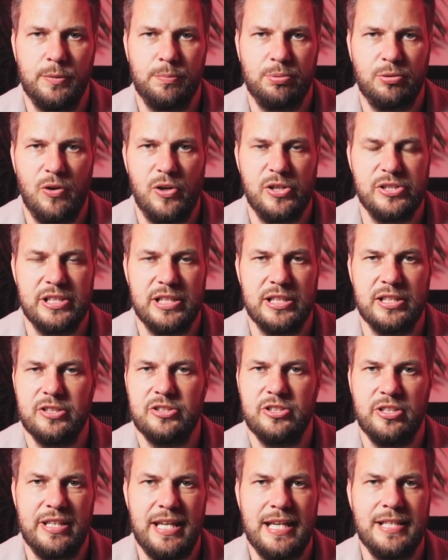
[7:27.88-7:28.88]
pricing.
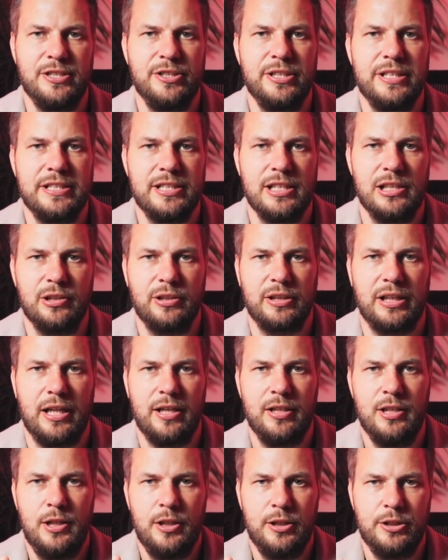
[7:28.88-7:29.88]
So then you need to look
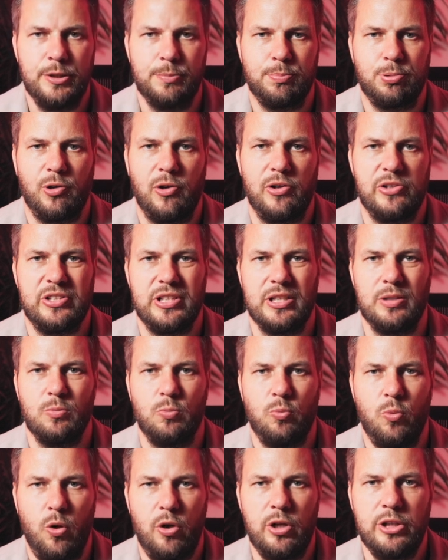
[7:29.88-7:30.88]
at your pricing.
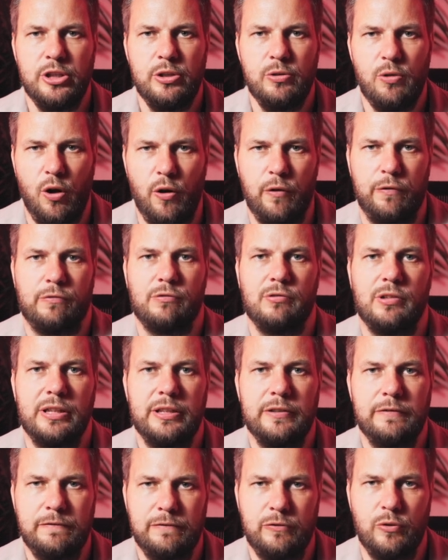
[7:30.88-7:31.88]
What are you
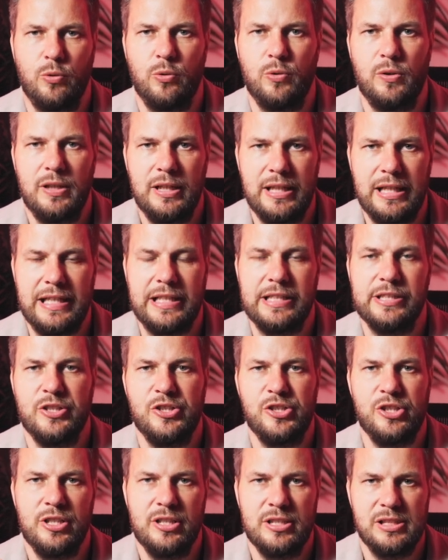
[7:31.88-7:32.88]
offering for
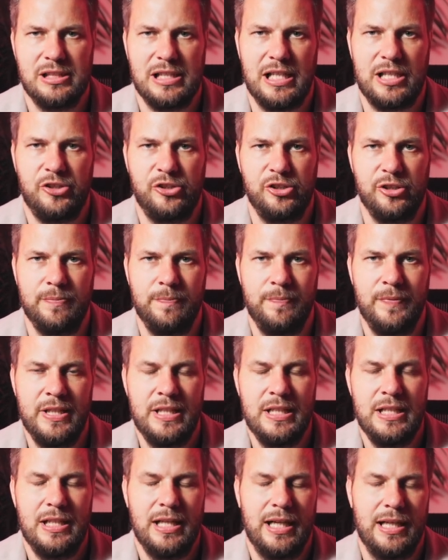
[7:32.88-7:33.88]
each section?
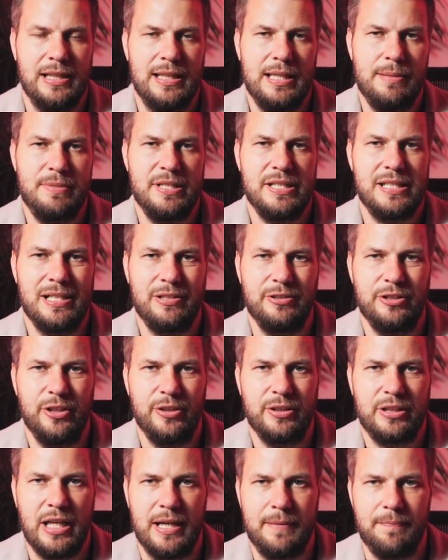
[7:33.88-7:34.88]
And let me tell
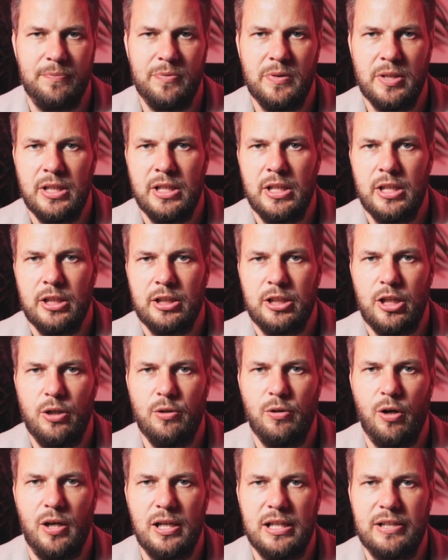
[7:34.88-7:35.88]
you again,
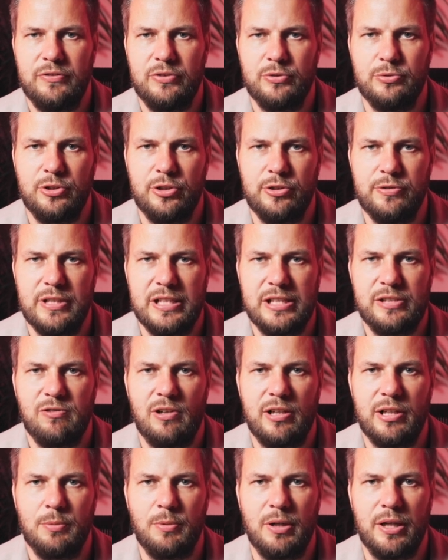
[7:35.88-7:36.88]
Go High Level do this
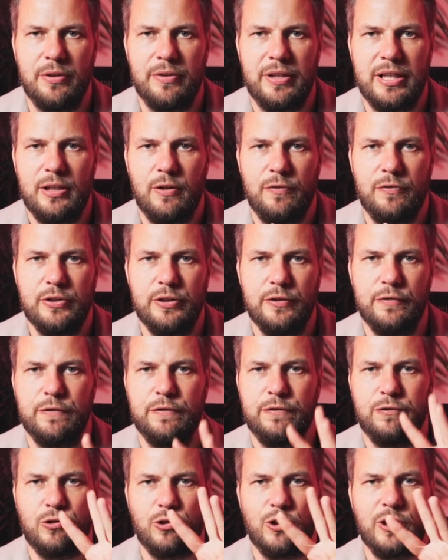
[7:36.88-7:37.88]
very well. They offer you
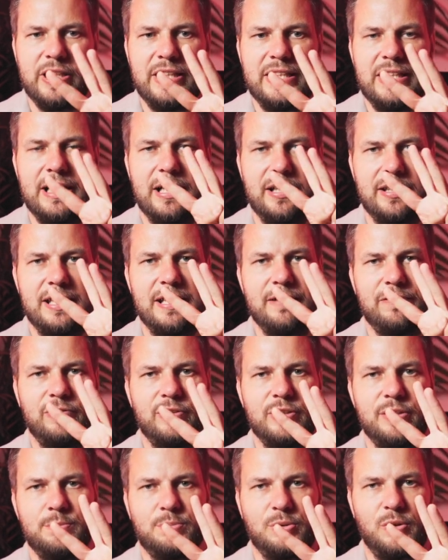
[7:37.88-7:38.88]
3
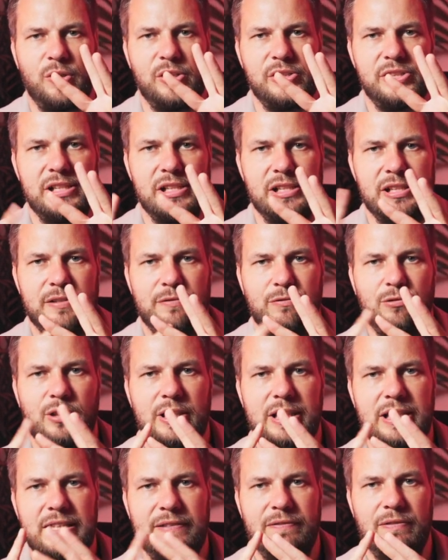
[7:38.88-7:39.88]
different prices,
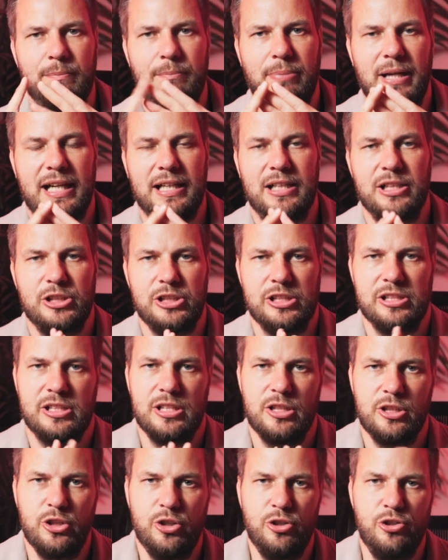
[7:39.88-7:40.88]
3 different packages.
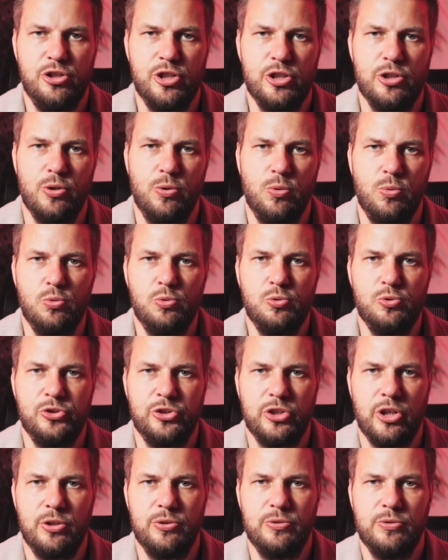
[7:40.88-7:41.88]
You should
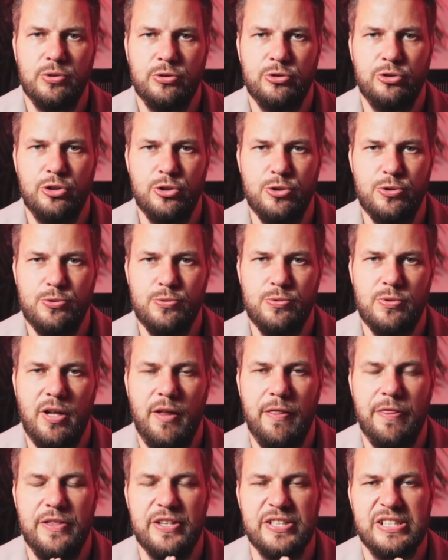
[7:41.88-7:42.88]
also do
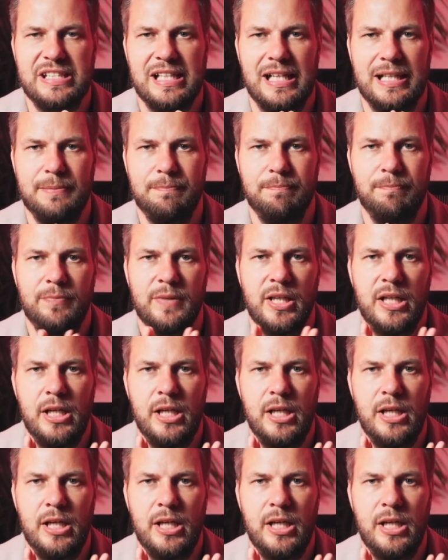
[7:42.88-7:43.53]
the same,